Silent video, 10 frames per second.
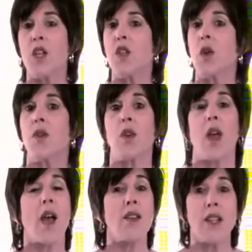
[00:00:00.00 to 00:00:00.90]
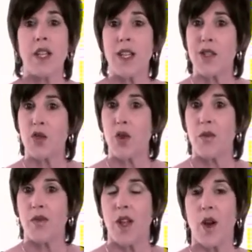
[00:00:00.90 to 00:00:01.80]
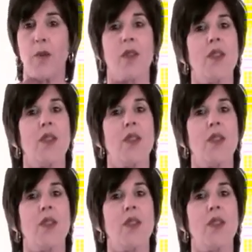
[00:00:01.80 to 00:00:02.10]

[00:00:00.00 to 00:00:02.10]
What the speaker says: So if you're having an extreme flare-up,